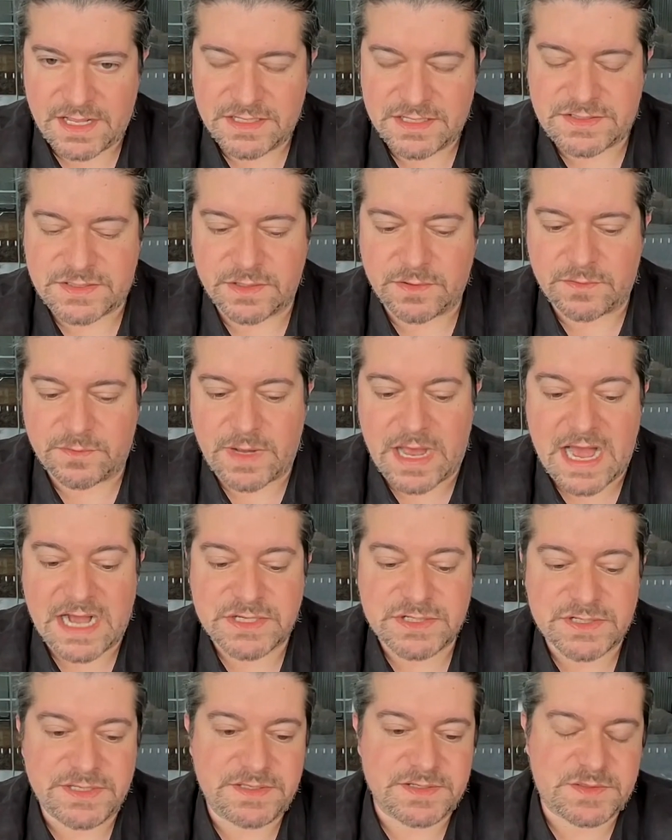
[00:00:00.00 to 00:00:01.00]
So
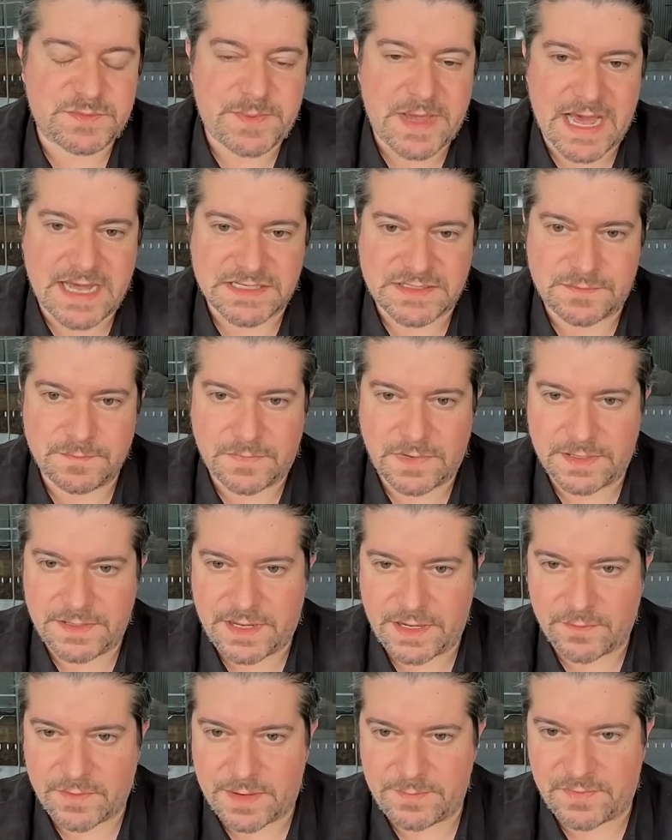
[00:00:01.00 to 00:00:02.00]
actually, this past
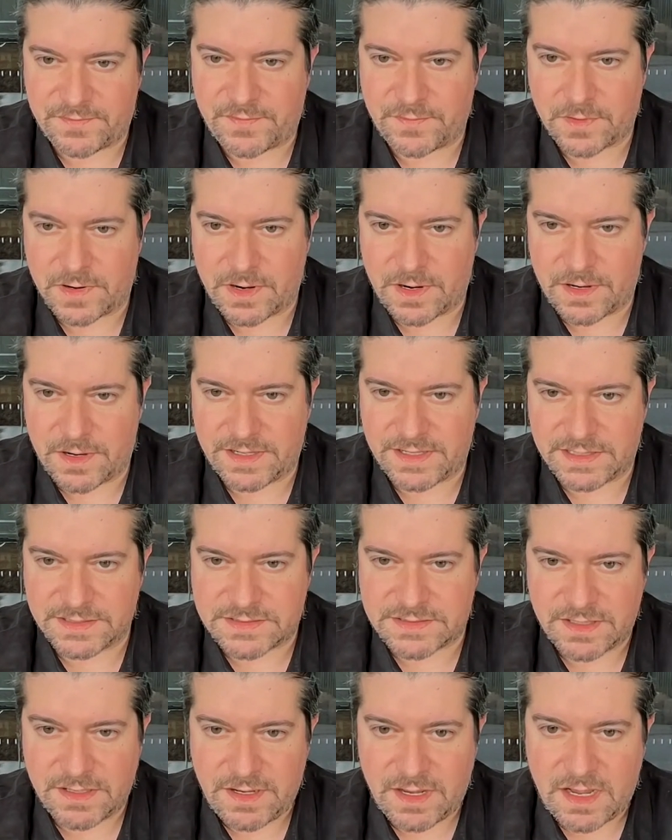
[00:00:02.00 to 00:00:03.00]
Monday, right before
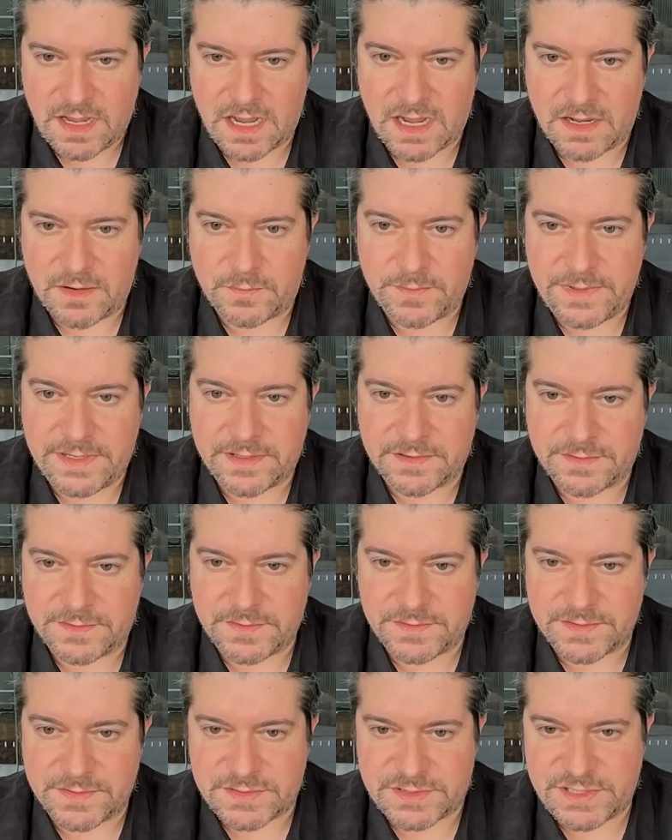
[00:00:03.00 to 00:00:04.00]
earnings, uh, we
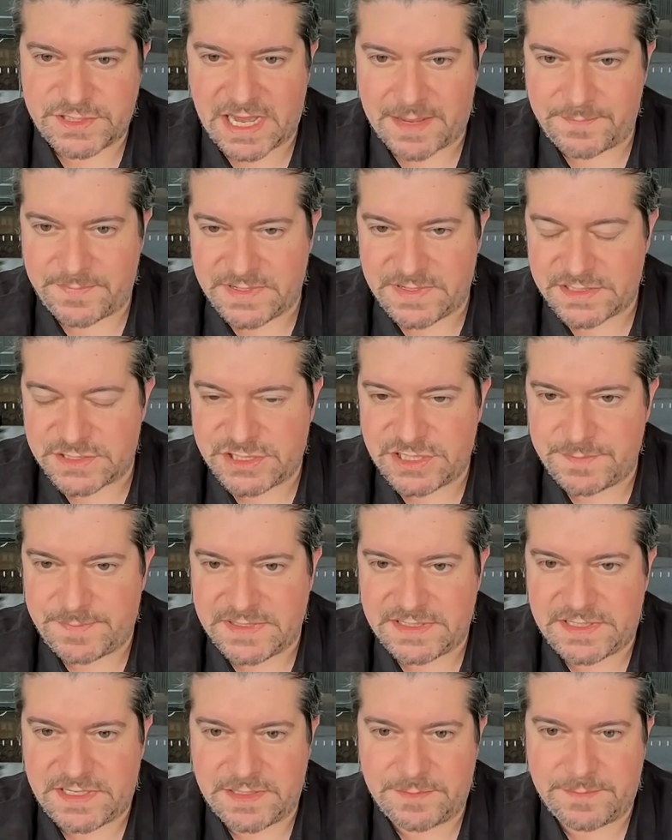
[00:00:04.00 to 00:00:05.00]
introduced ChatGPT
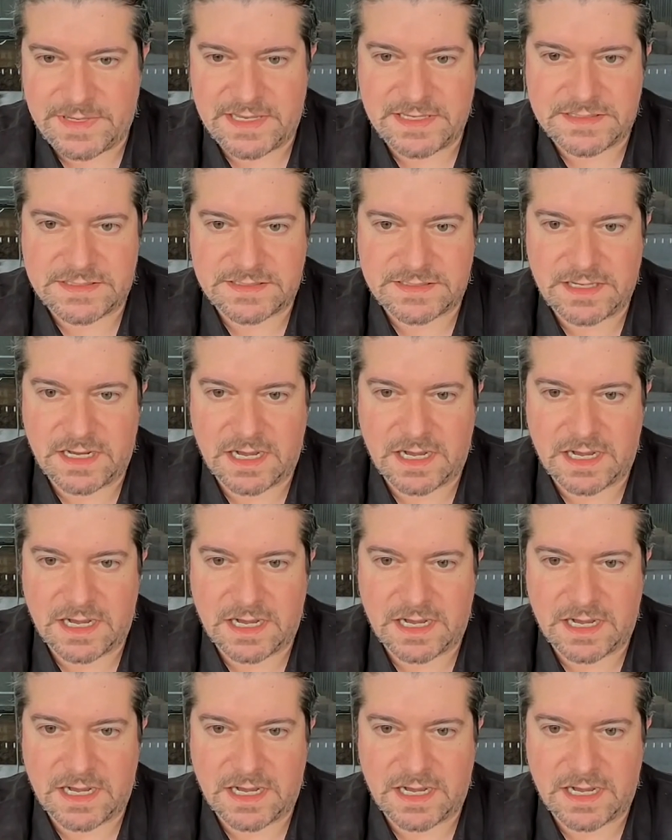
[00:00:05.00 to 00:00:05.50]
GPT based